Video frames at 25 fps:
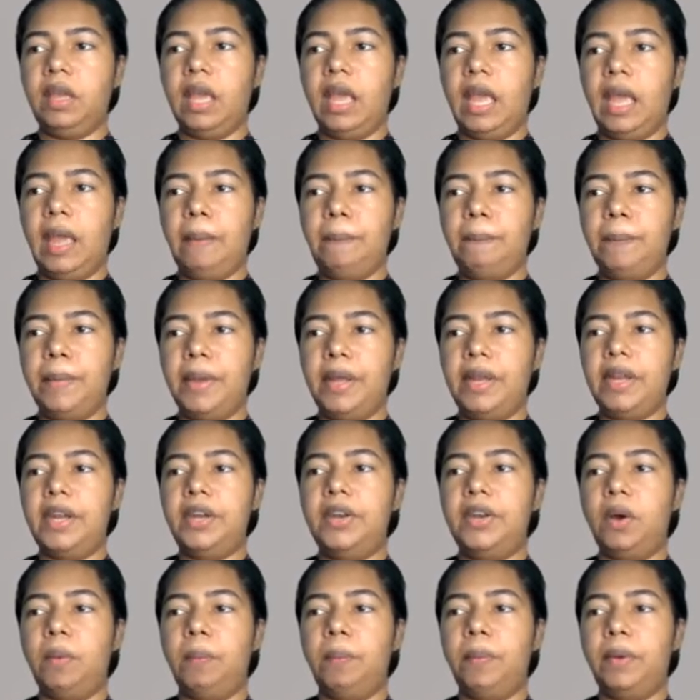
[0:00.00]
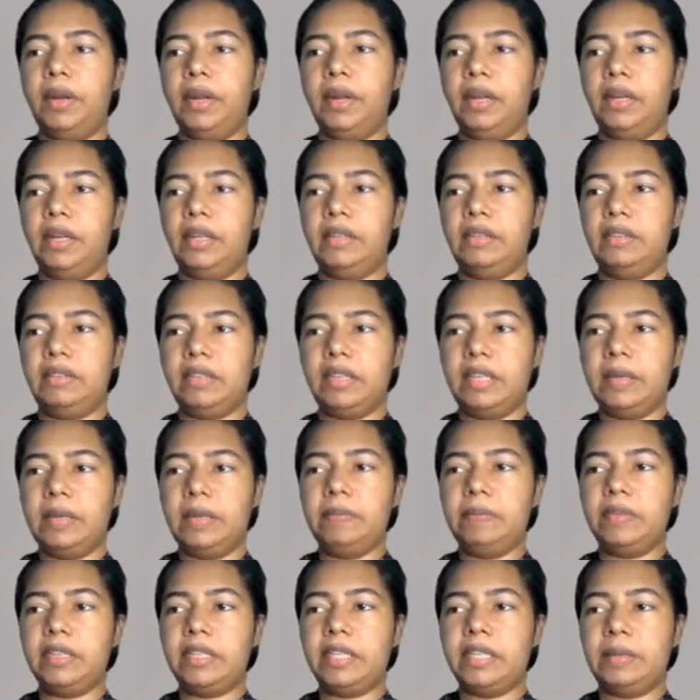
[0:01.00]
Embedded operating
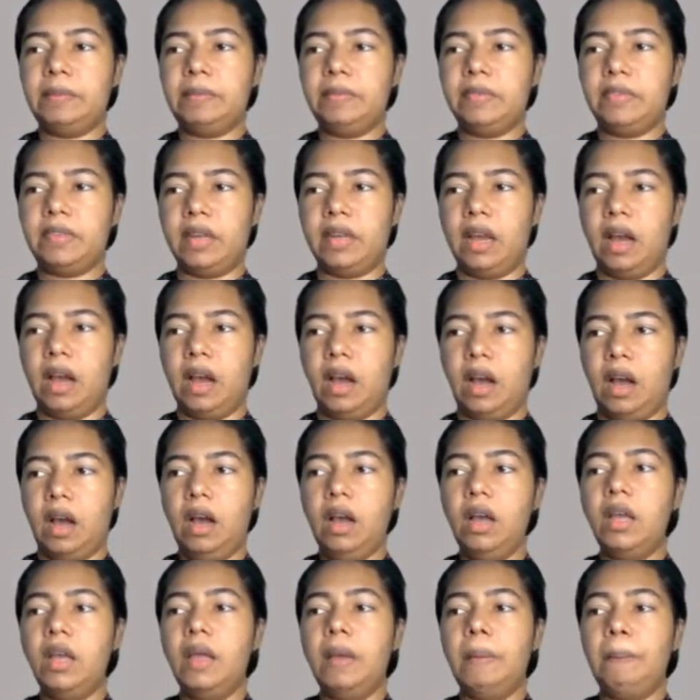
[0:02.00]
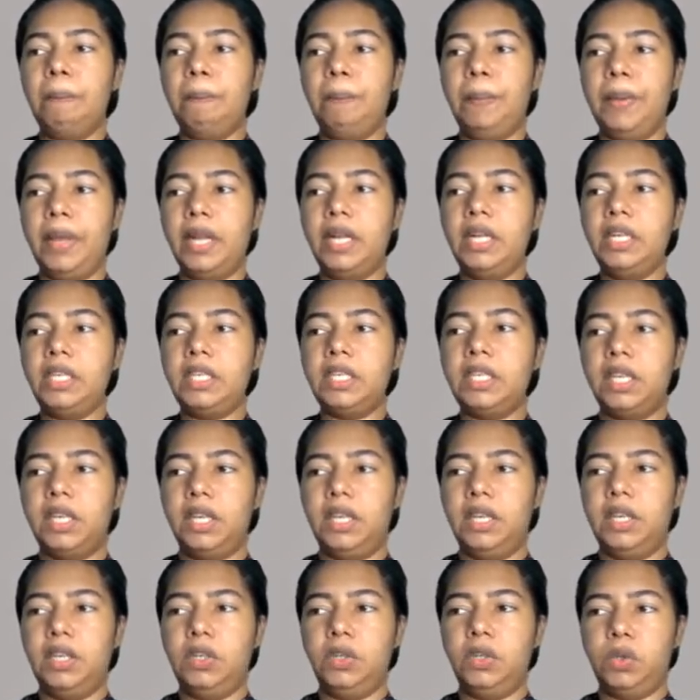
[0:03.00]
systems are built
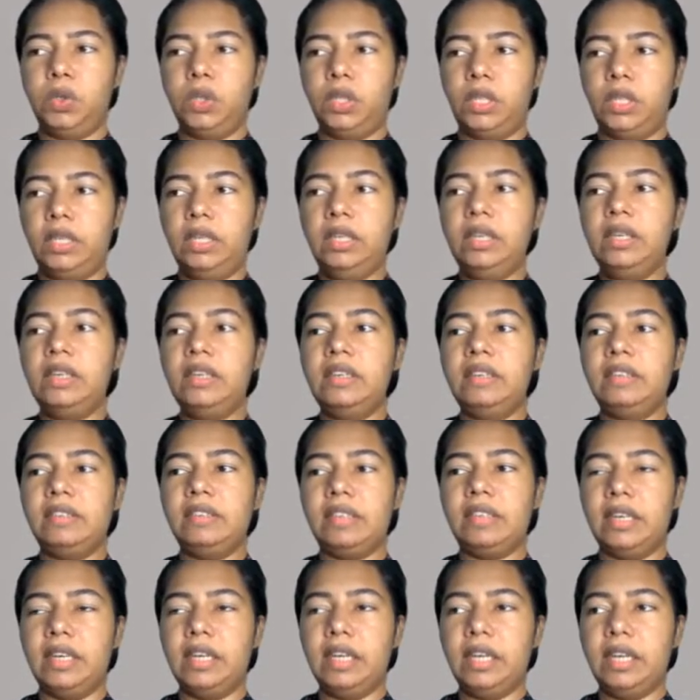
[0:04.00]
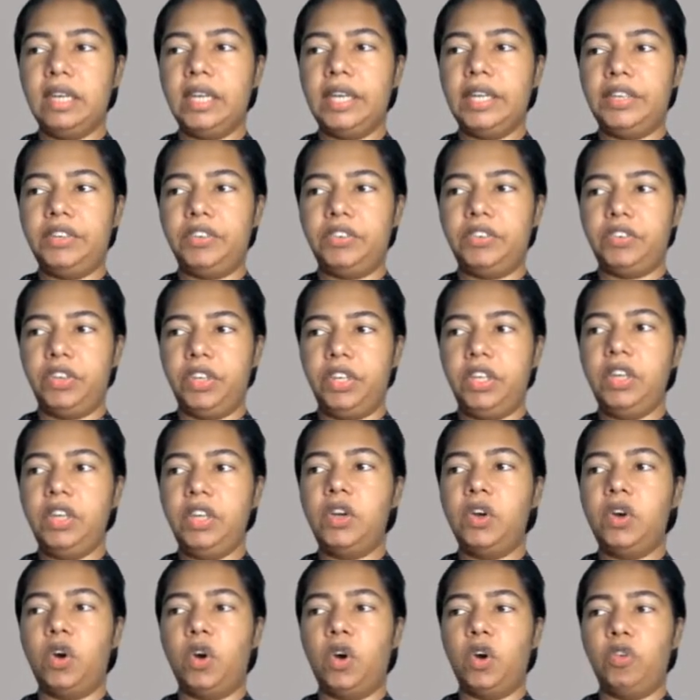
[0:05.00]
into the circuitry
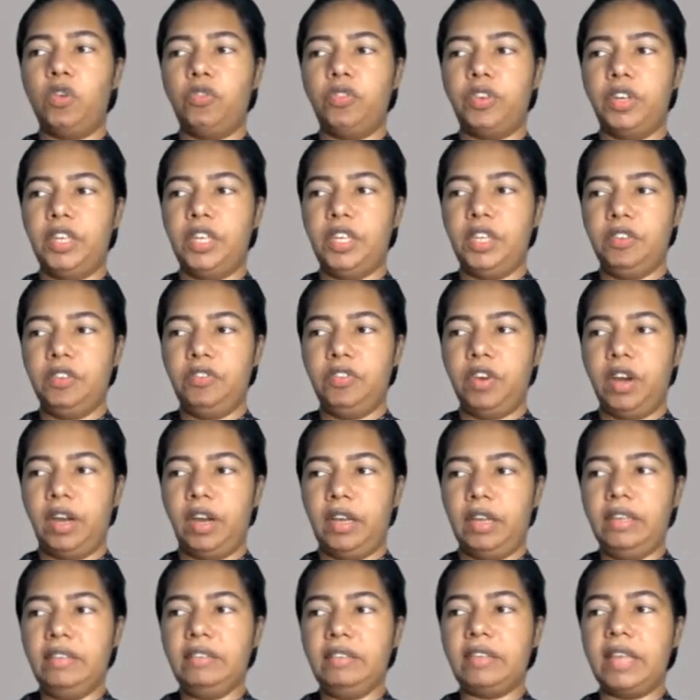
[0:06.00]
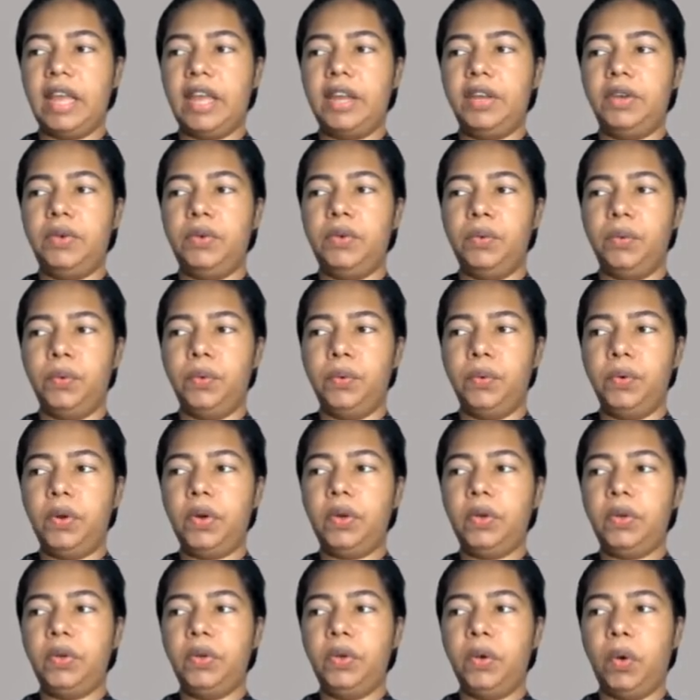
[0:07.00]
of a device and do
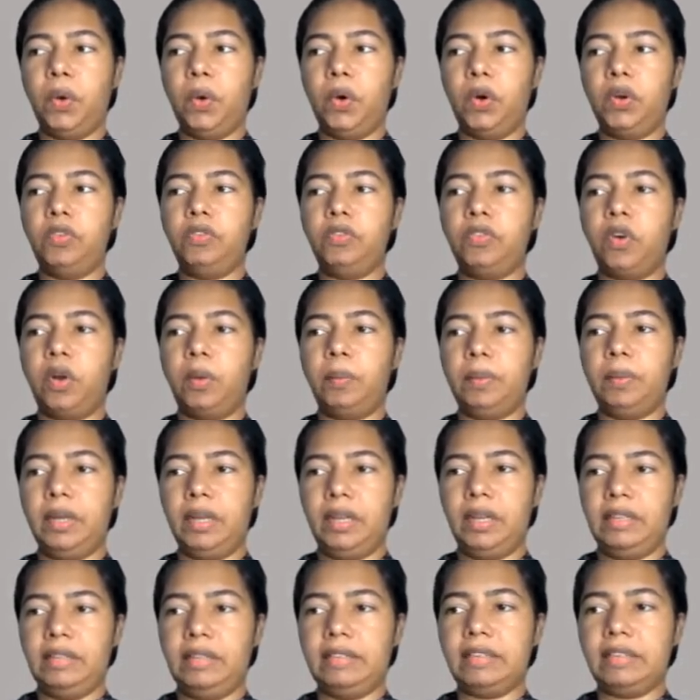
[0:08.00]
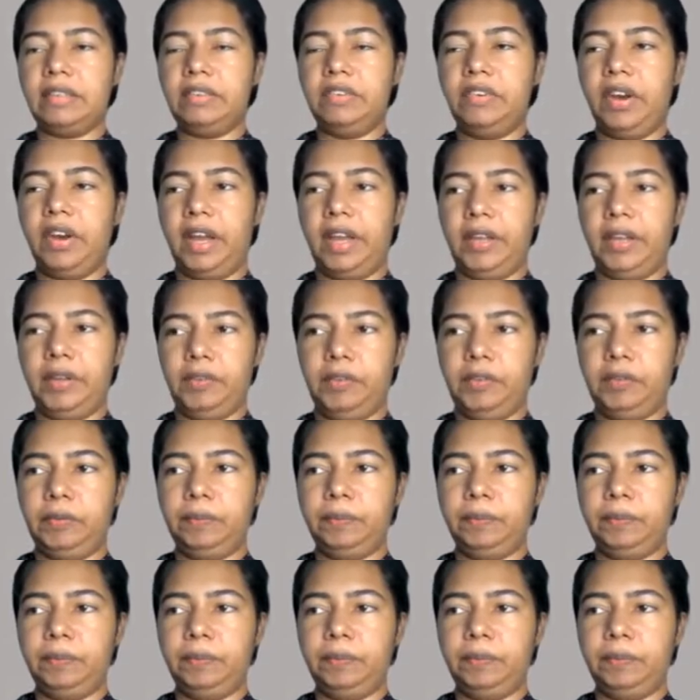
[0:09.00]
not load from disk drive.